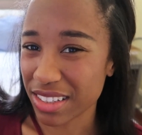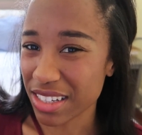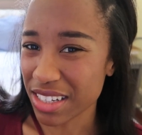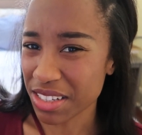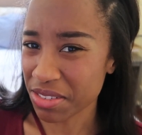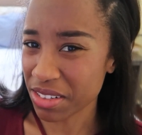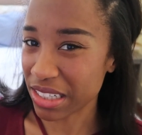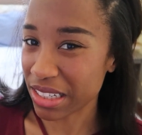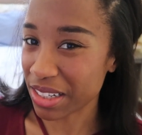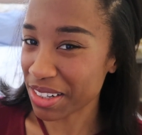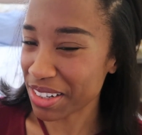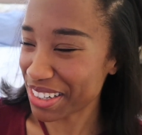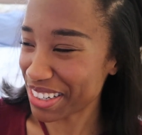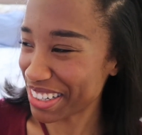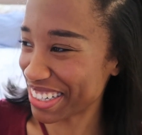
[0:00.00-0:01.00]
that's really
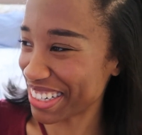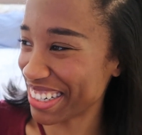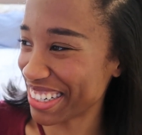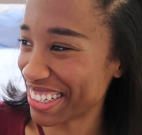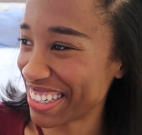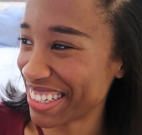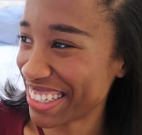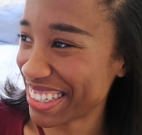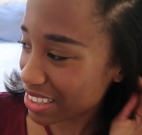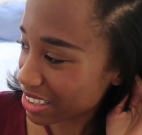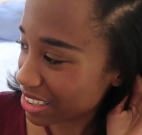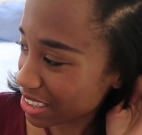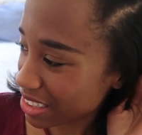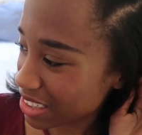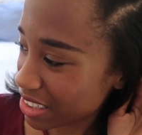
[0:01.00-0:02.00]
hard.
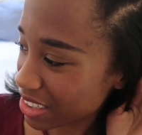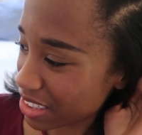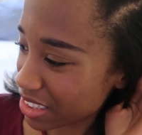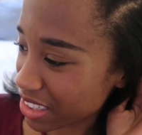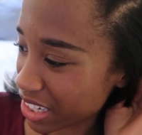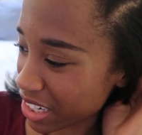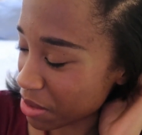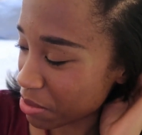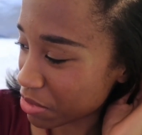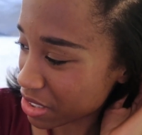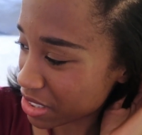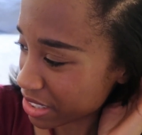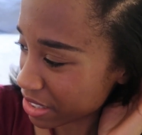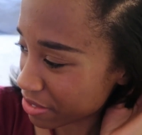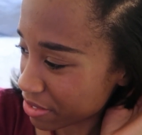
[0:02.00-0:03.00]
Her name
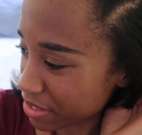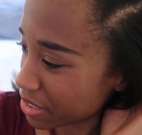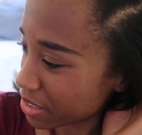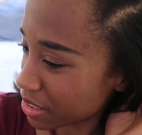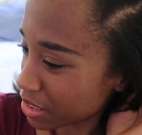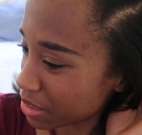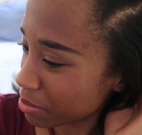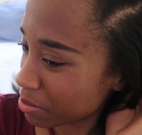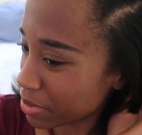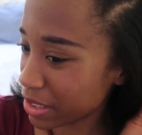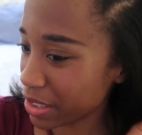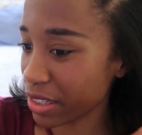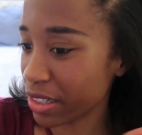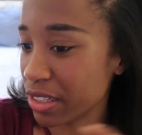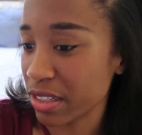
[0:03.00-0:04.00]
would definitely
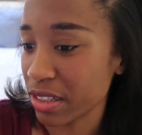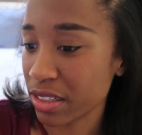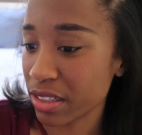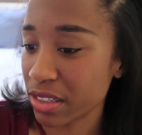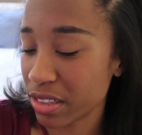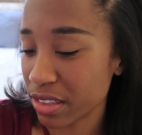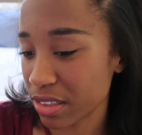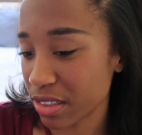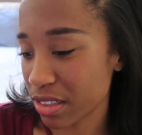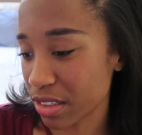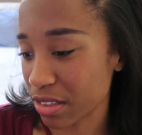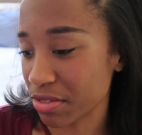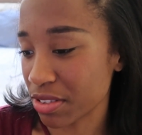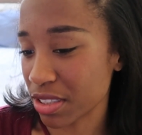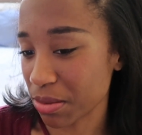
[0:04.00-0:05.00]
be
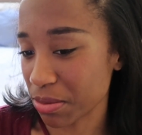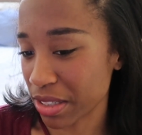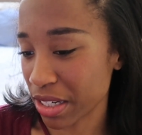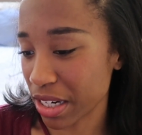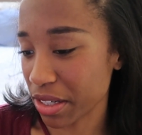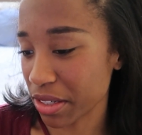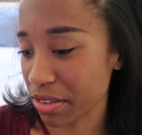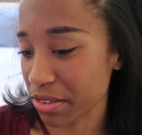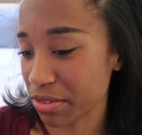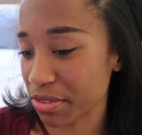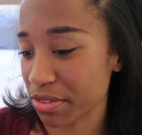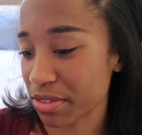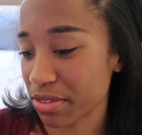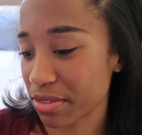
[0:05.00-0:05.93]
of some kind of